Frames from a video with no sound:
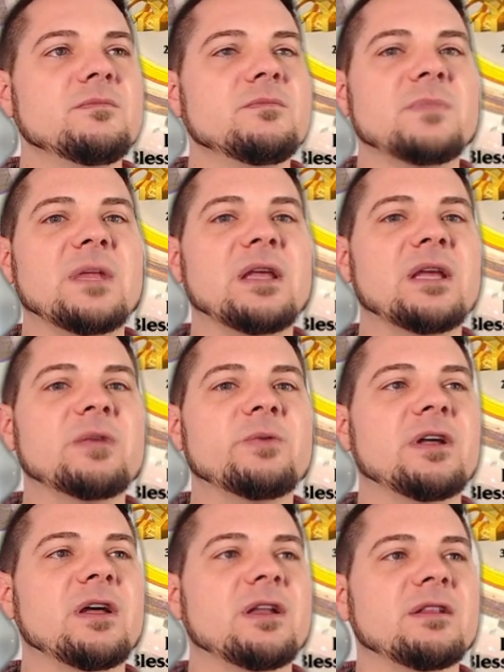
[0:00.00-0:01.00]
And we
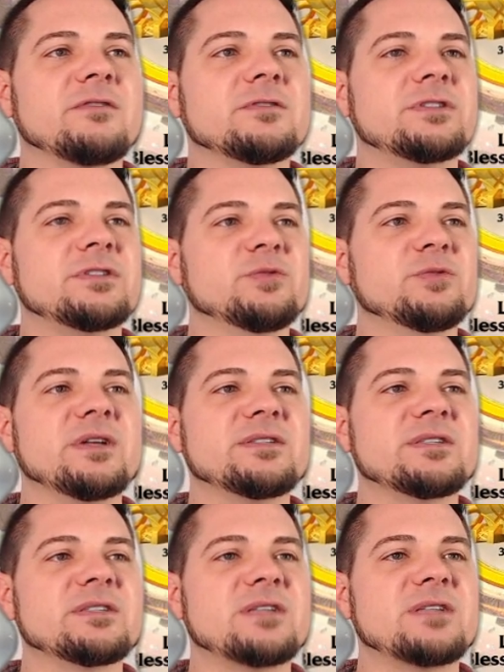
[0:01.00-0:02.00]
got level 2
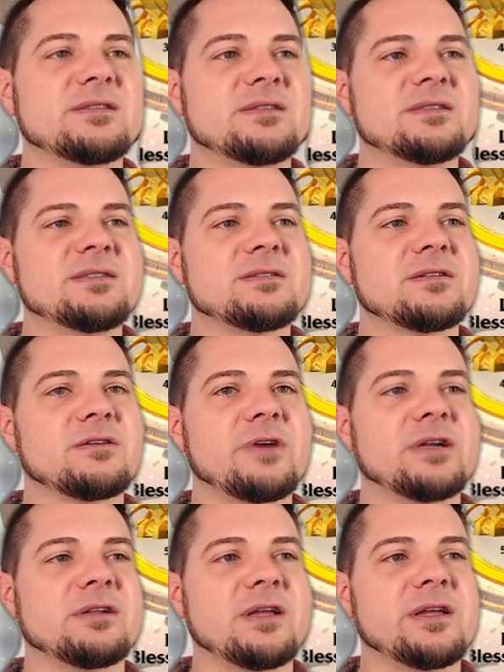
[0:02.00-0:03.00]
blessings chest. This is a great
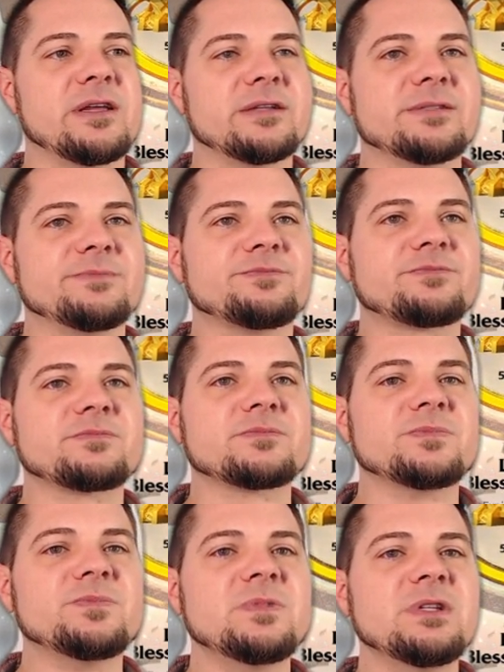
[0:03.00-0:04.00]
alliance.
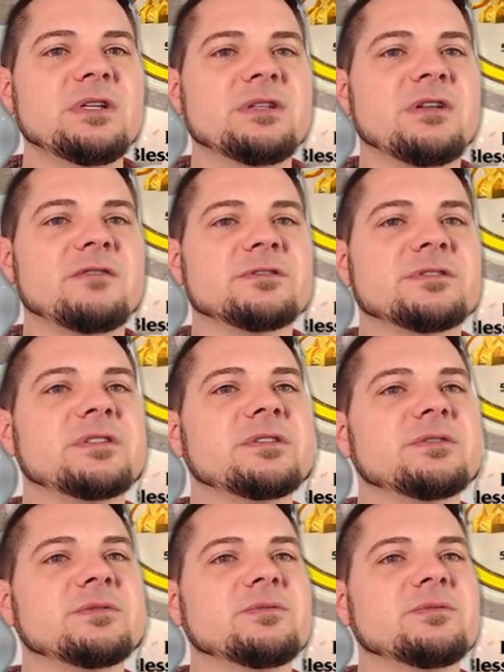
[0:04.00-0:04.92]
Level 2?